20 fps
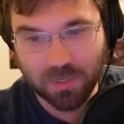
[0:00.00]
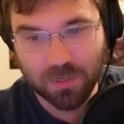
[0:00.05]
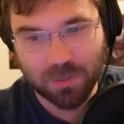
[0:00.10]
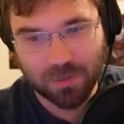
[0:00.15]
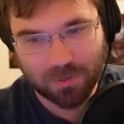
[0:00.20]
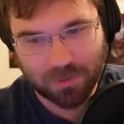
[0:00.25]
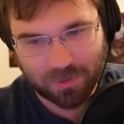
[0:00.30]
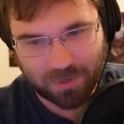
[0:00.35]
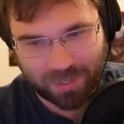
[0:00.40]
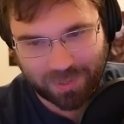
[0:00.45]

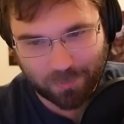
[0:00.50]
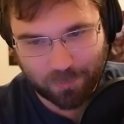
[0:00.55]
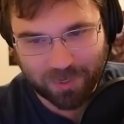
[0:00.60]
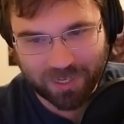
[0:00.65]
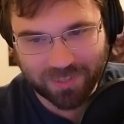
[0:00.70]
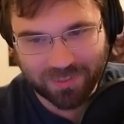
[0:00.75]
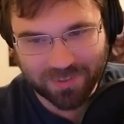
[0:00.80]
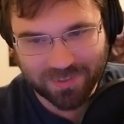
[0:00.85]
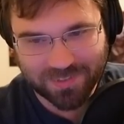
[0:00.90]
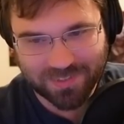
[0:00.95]
And then we
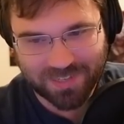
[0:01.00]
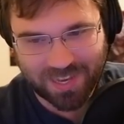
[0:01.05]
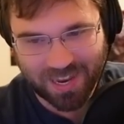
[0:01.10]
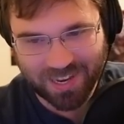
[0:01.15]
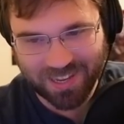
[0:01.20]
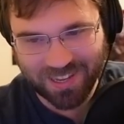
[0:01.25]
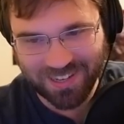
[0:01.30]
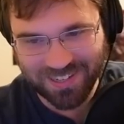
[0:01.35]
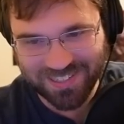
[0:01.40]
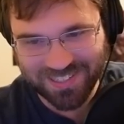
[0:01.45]
get the
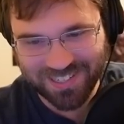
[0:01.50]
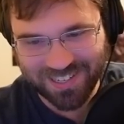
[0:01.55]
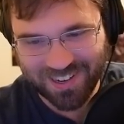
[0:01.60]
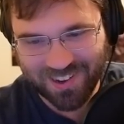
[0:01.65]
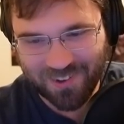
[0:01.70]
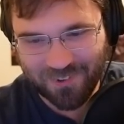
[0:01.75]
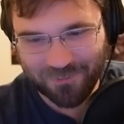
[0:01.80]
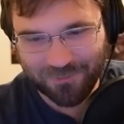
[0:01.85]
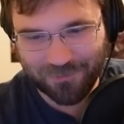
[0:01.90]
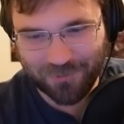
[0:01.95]
second
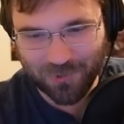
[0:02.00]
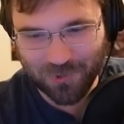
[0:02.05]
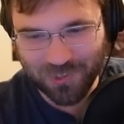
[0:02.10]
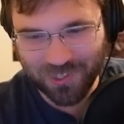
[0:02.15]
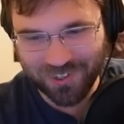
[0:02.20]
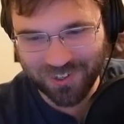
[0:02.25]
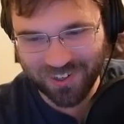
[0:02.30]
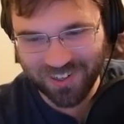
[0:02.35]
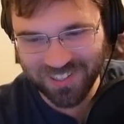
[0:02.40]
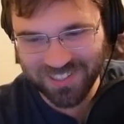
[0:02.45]

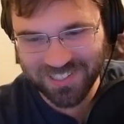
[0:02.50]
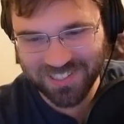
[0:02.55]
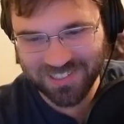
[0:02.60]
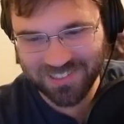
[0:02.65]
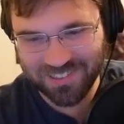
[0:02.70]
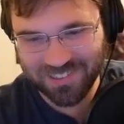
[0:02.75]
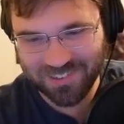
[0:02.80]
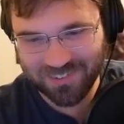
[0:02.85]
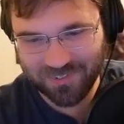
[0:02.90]
full art